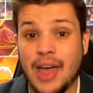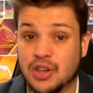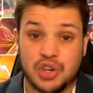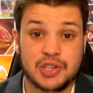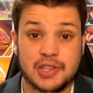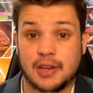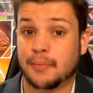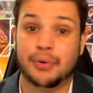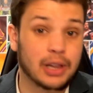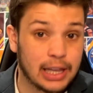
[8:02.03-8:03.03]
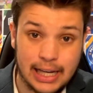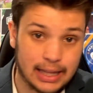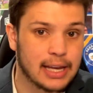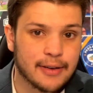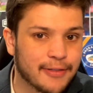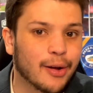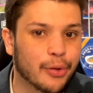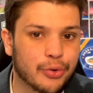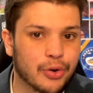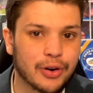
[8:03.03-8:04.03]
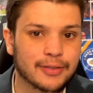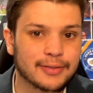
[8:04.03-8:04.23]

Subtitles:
that just completely fell through.